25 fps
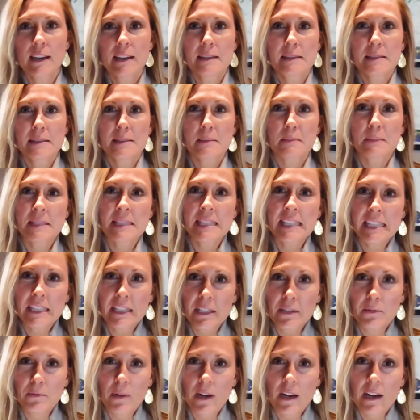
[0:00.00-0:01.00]
some
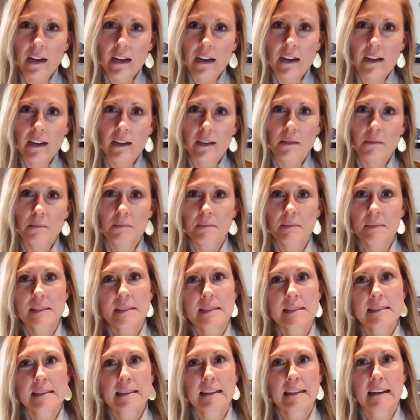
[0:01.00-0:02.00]

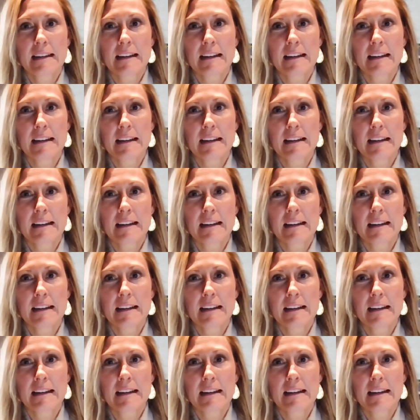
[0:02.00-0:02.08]
CD-ROMs,